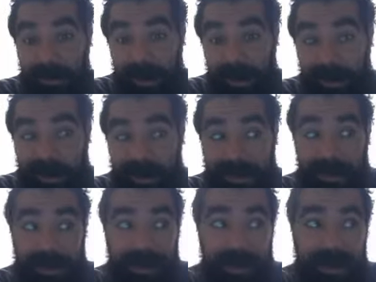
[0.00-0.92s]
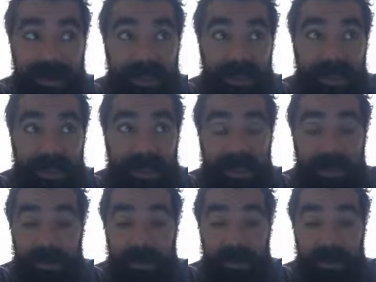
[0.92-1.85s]
parents, you look at everything else, you're like,
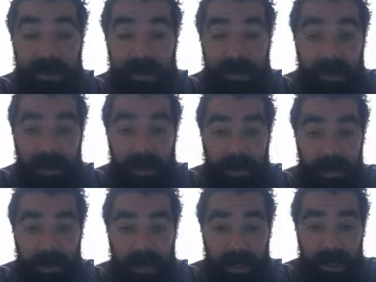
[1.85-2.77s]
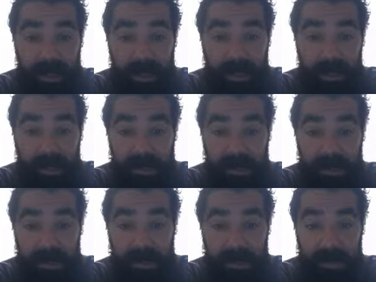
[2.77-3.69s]
well, everyone's going along with it. I guess I should go
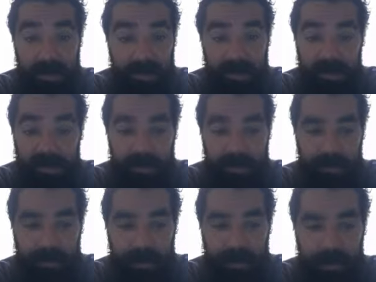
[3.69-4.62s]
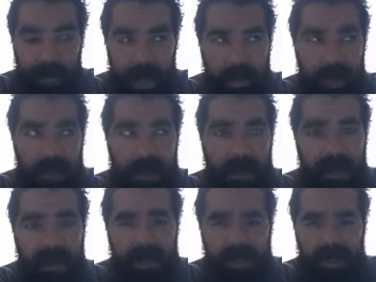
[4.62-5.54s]
along with it. My mom
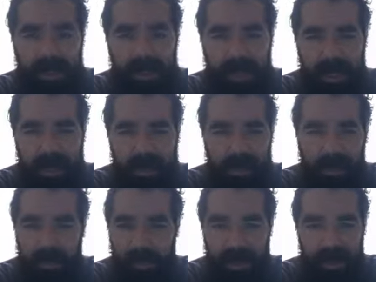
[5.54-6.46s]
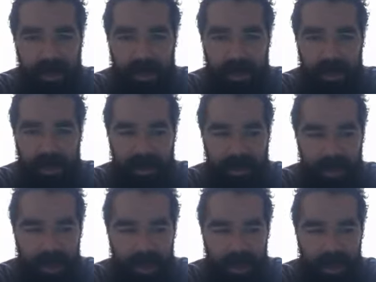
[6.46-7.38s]
just told me staying here for two months with my parents.
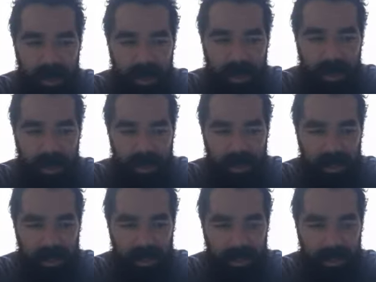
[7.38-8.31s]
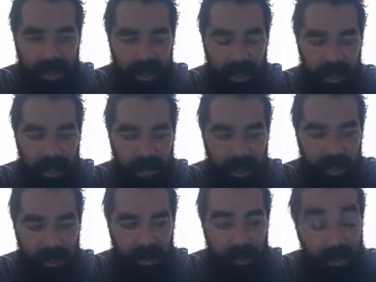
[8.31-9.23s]
She told me about how there was a
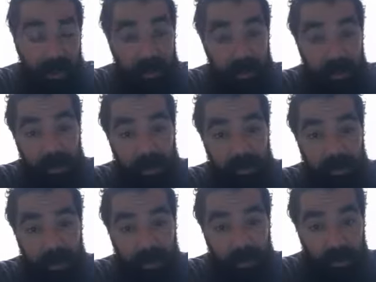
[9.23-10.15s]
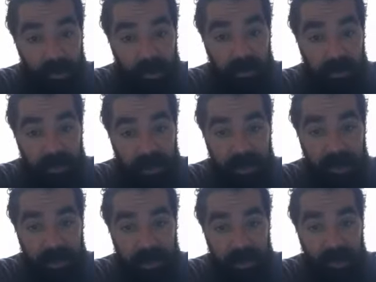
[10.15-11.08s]
girl they grew up really
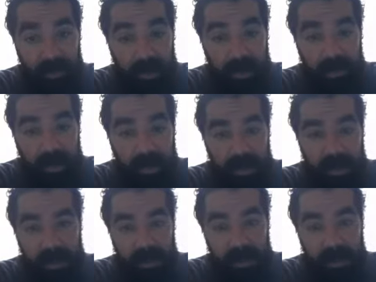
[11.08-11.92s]
fucking regimented